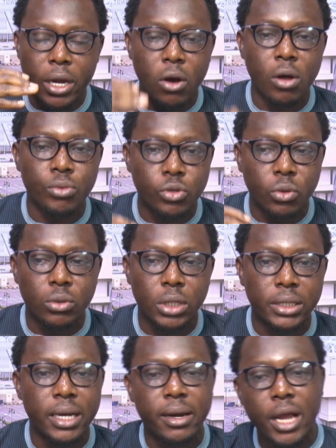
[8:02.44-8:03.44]
it comes to
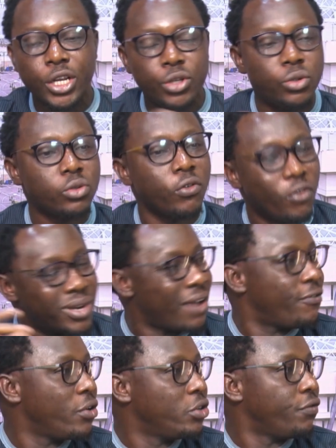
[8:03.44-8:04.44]
the general issues of
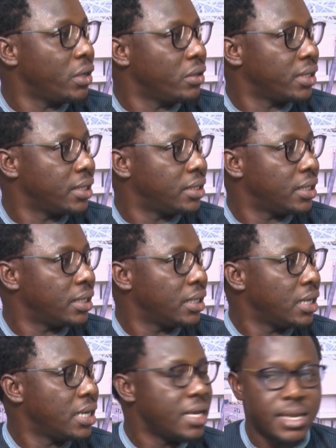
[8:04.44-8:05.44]
underfunding of education,
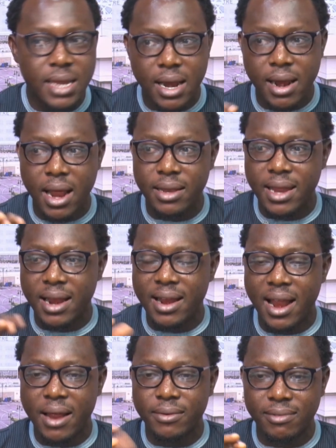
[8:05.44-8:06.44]
there
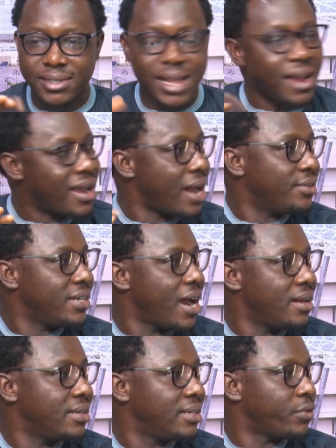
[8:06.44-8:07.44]
are staggered
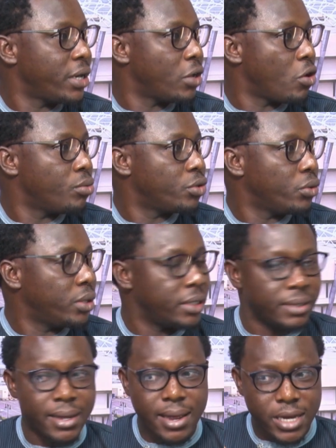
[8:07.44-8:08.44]
realities when it comes to
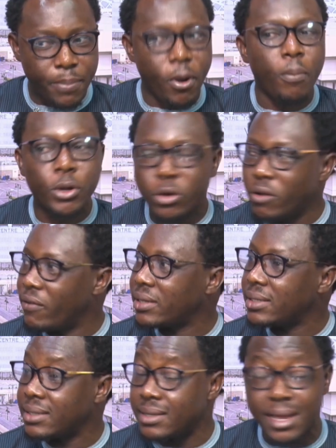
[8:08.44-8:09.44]
this. The public
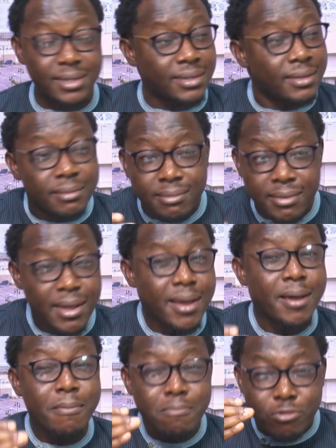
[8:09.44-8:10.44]
universities are still
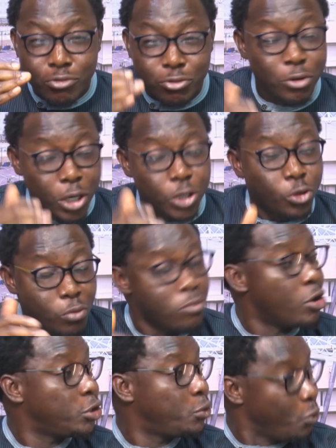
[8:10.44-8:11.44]
doing so
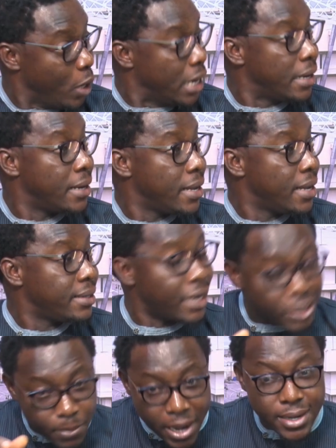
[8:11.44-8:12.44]
much well,
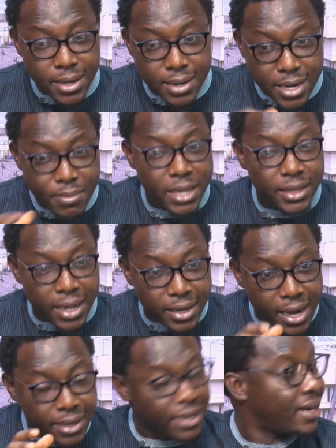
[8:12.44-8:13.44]
despite the limited
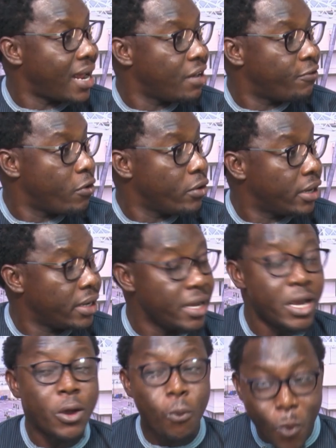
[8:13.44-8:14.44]
and declined funding.
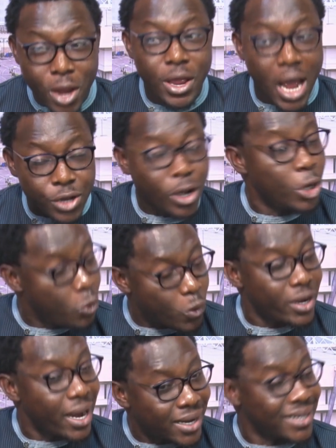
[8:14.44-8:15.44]
When you're actually
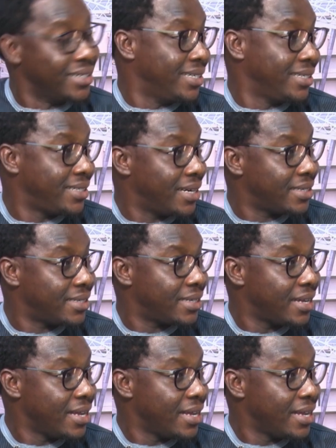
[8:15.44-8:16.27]
looking at the conditions,